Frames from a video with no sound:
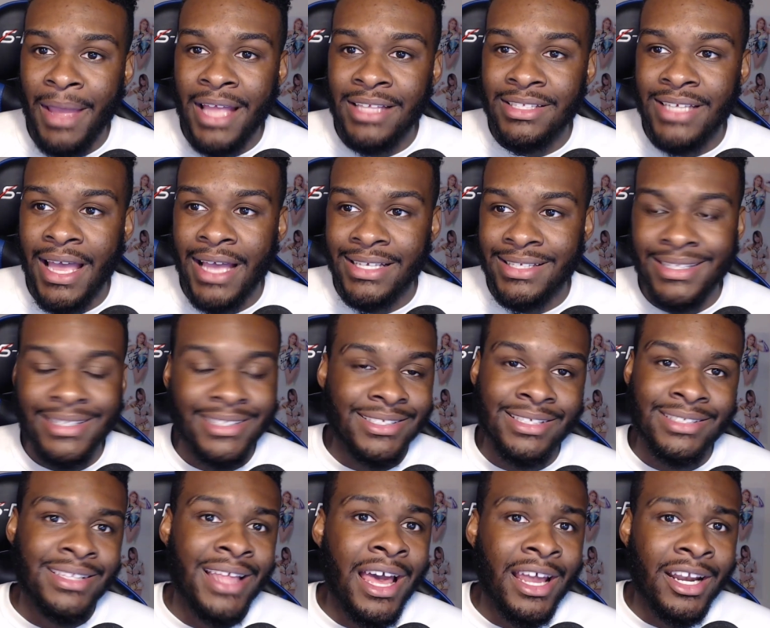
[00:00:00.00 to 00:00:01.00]
Matt Jackson is
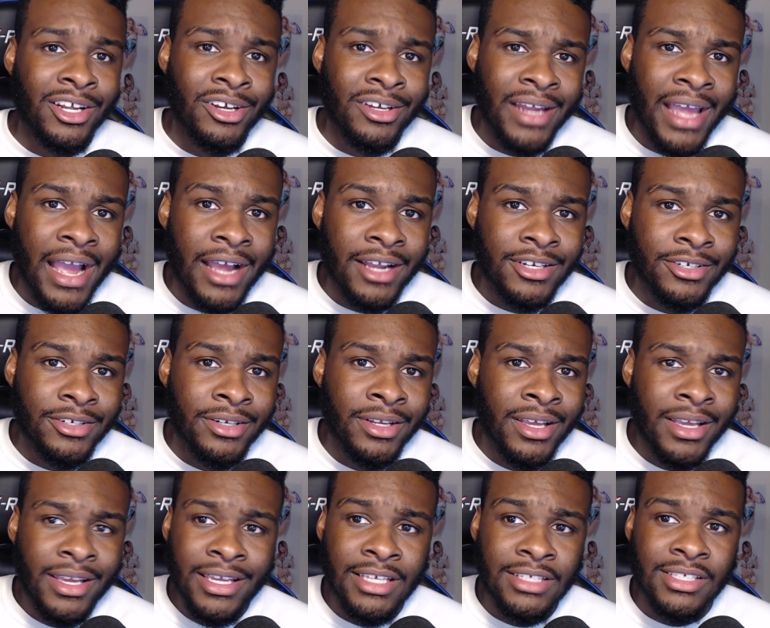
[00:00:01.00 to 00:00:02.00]
just not a good actor.
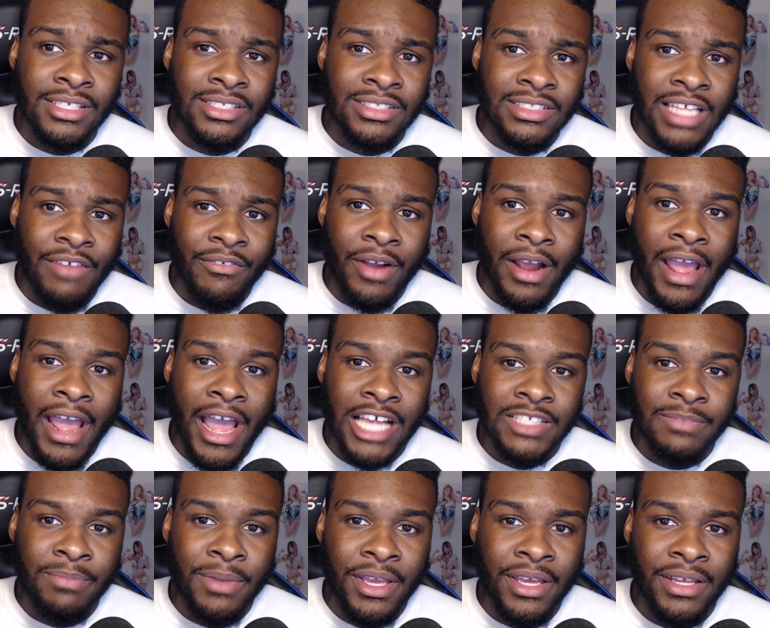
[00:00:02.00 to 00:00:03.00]
He just never
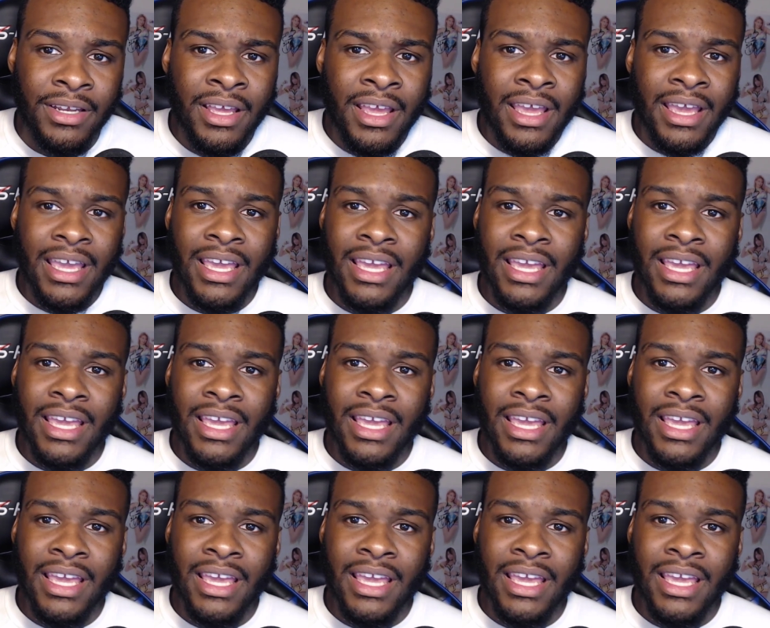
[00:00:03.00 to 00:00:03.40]
has been.